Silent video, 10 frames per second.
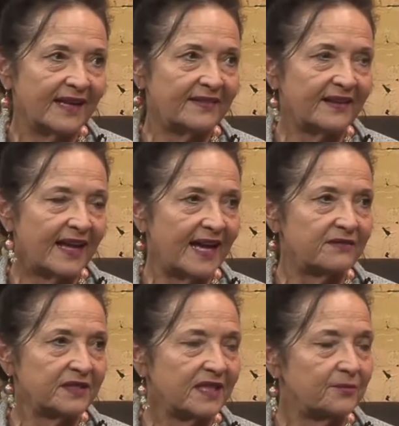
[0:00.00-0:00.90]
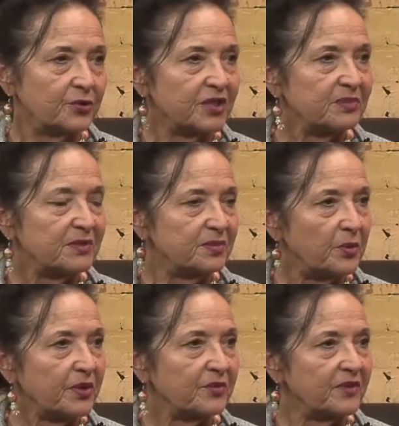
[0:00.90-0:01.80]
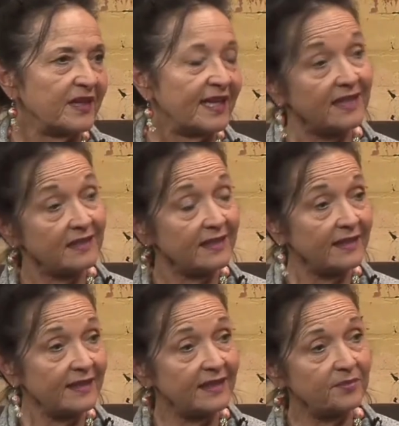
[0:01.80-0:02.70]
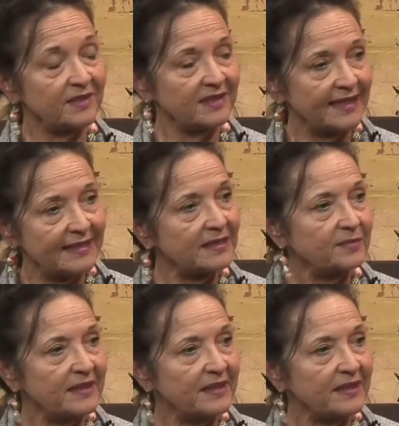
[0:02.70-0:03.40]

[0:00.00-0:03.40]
in the lives come Christmas morning when the kids get up and Santa's